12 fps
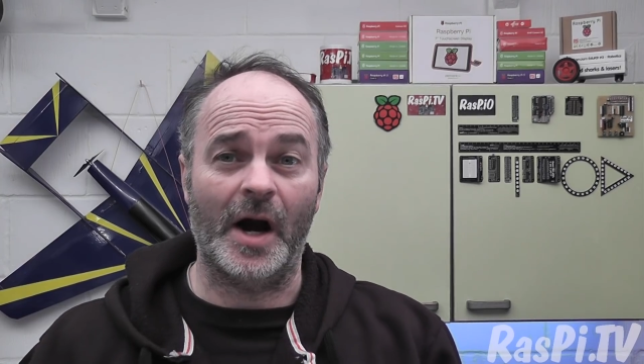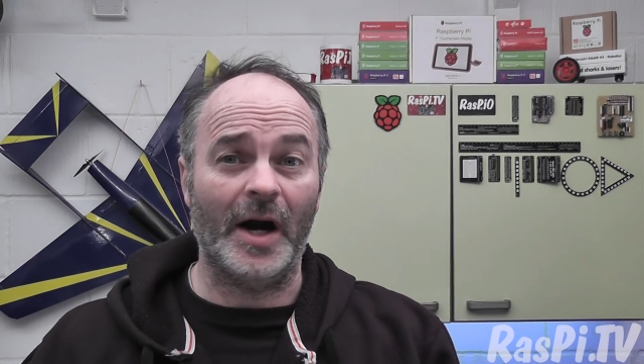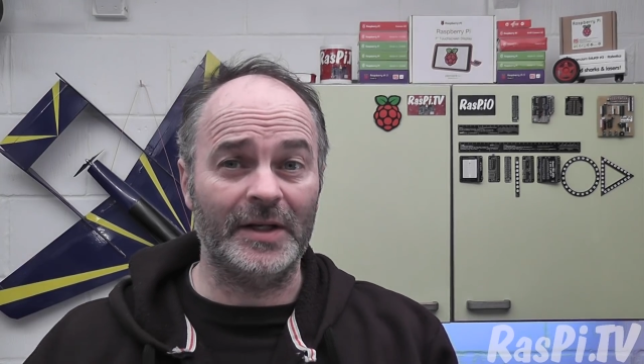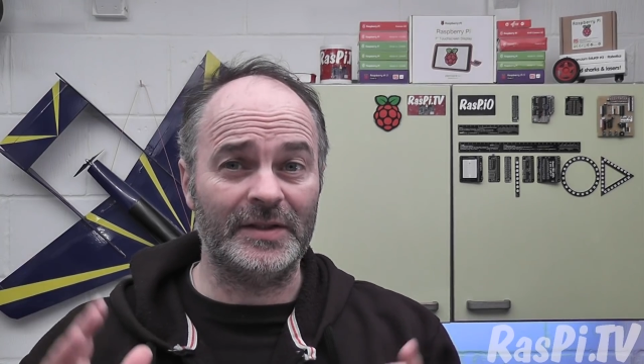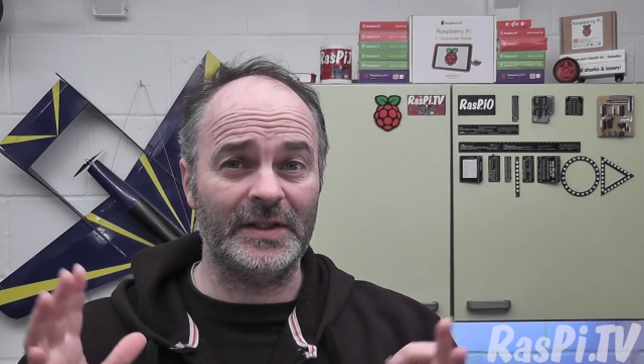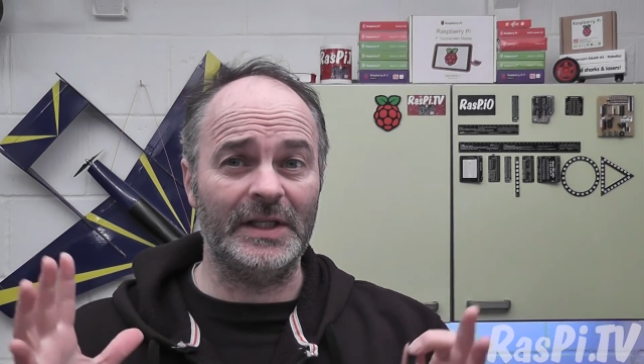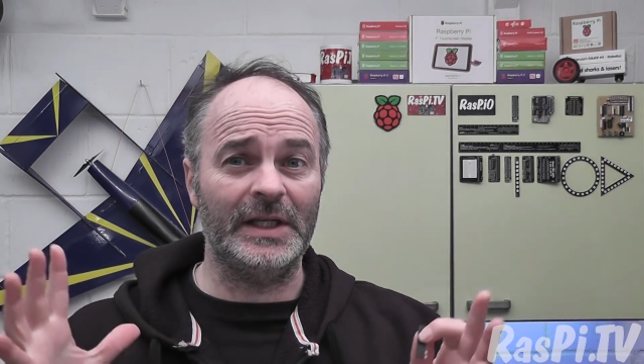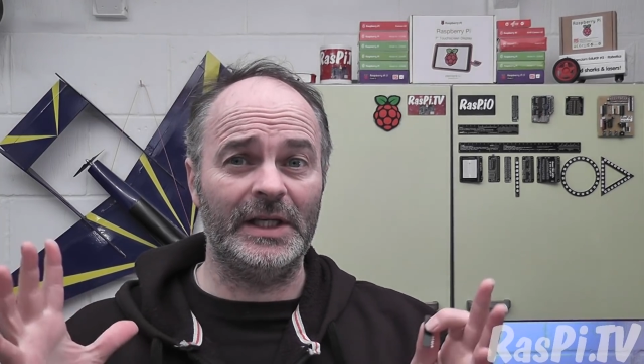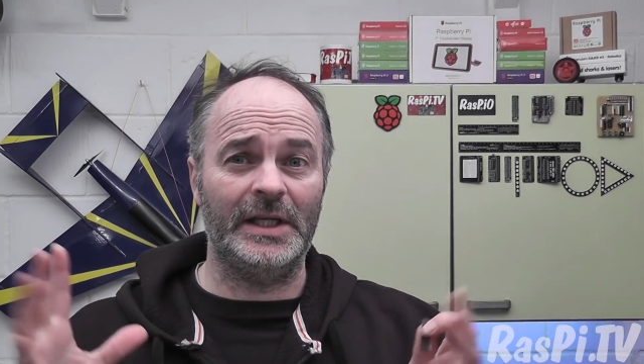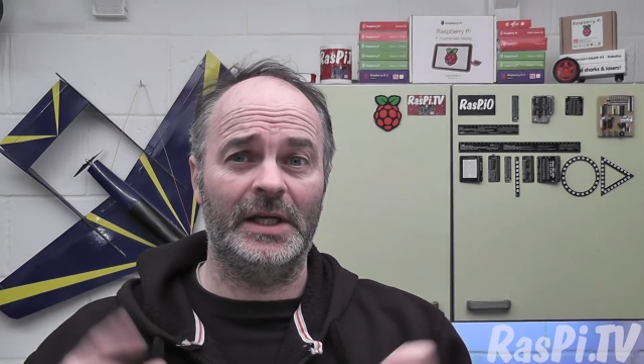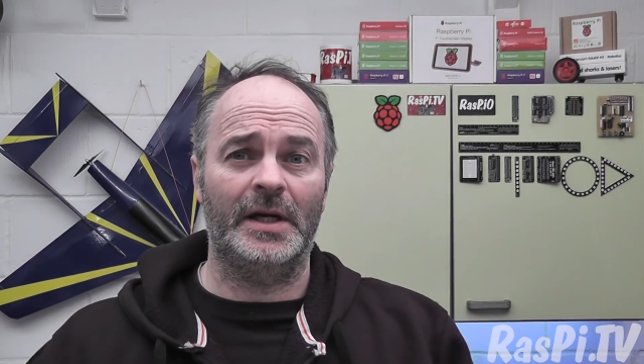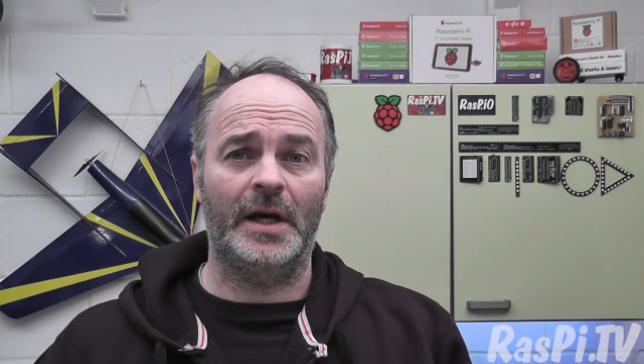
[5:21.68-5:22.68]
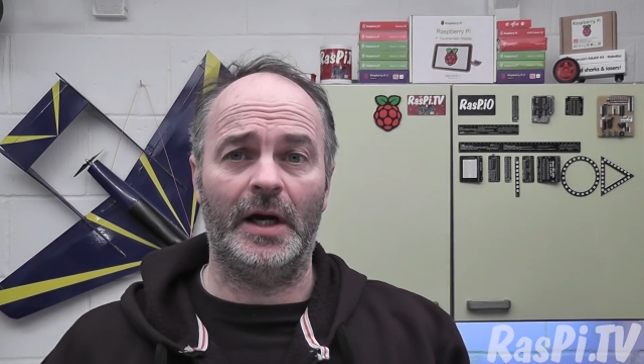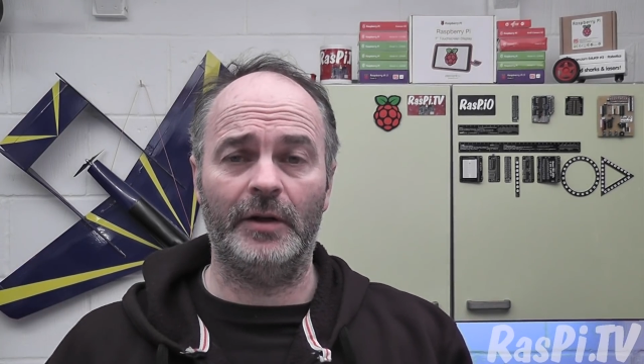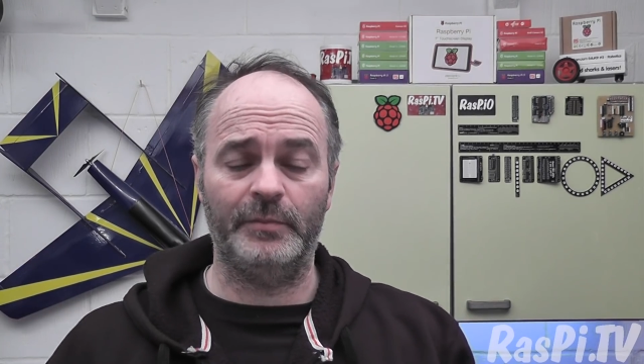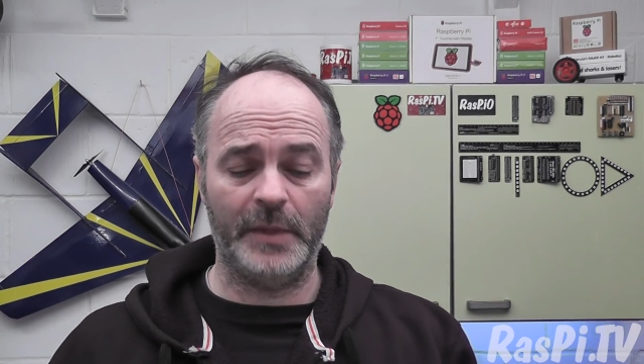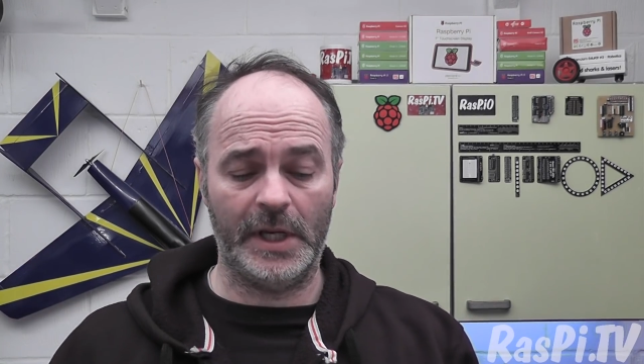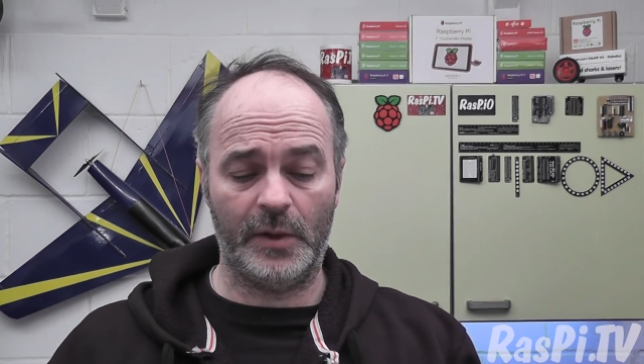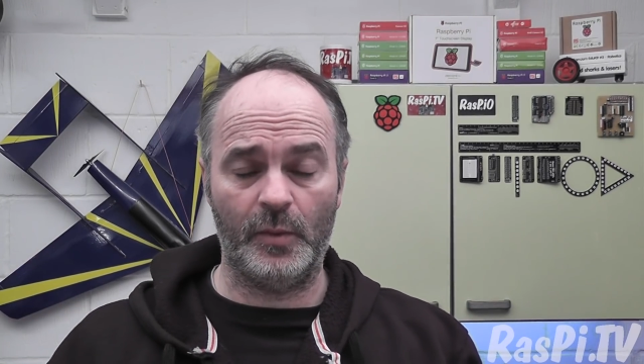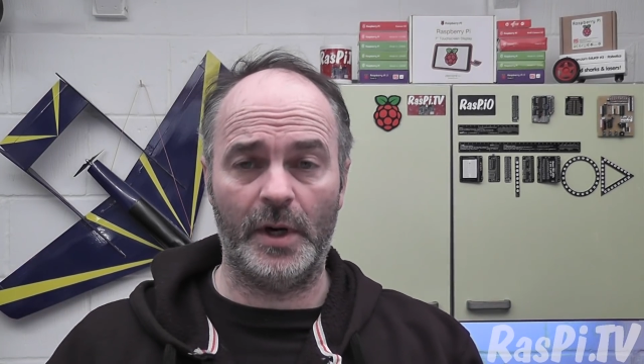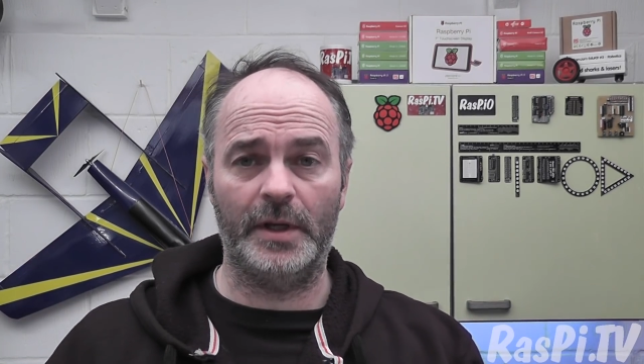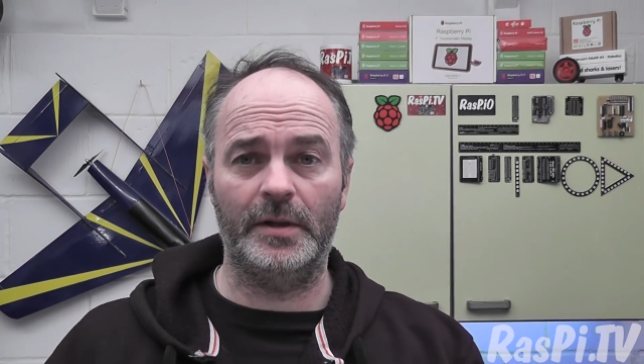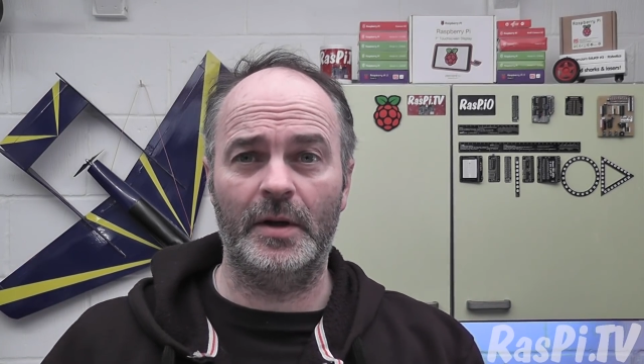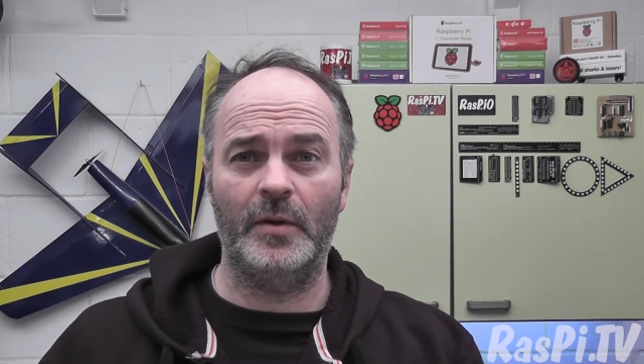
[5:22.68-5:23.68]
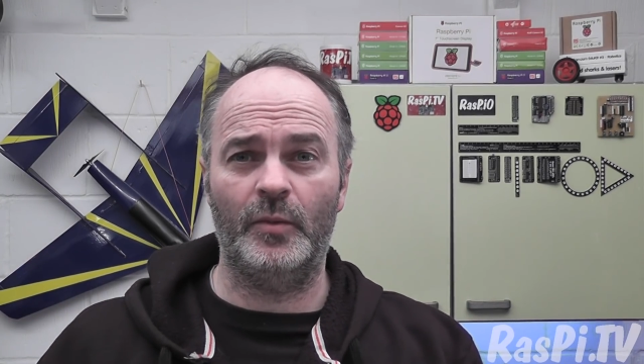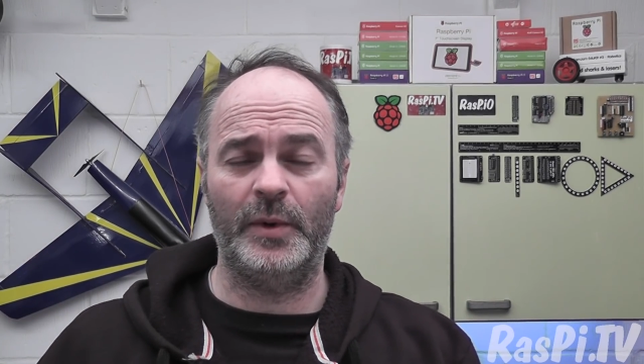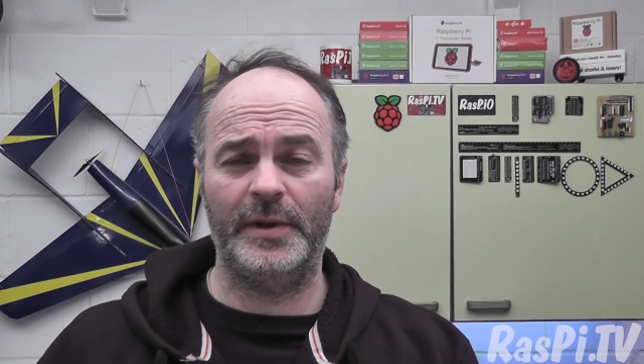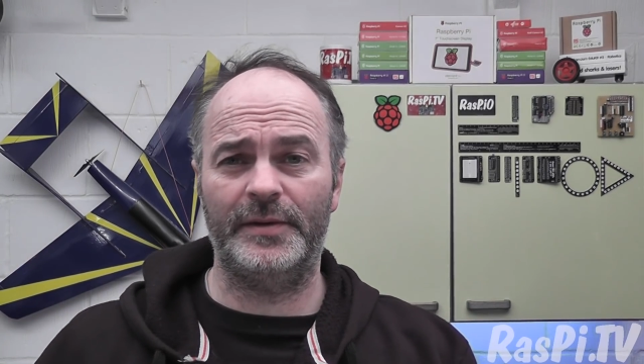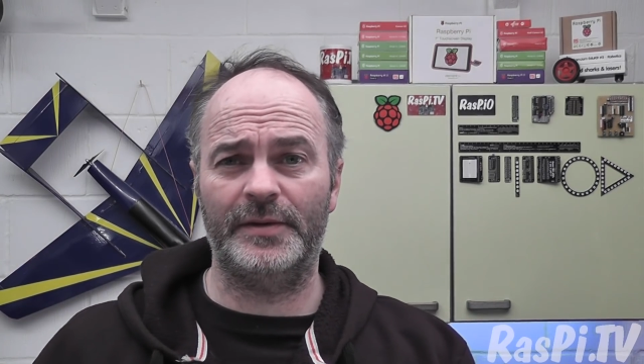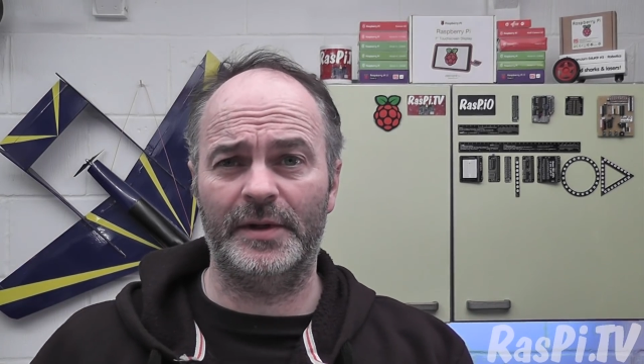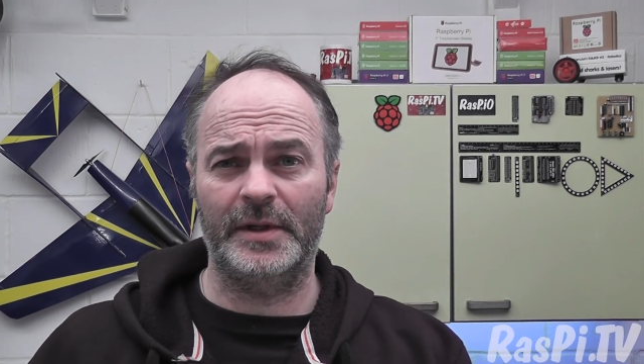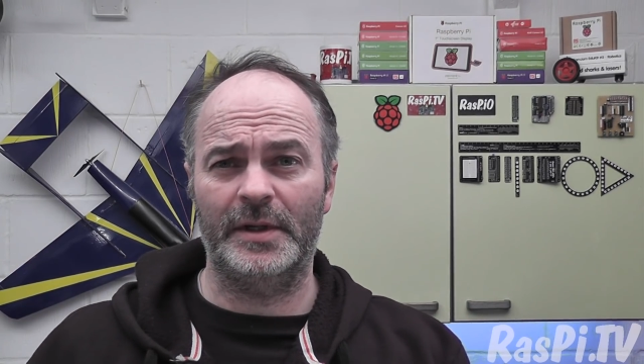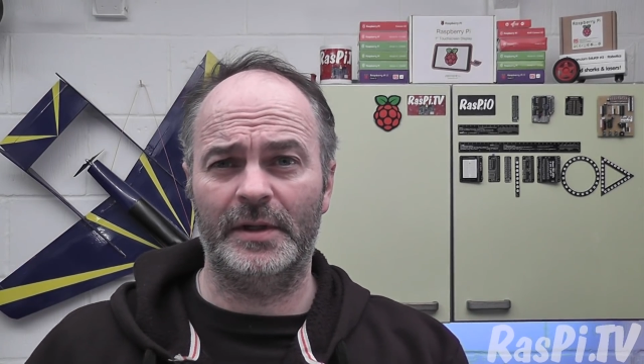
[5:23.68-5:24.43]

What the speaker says: Ideally, I'd make one with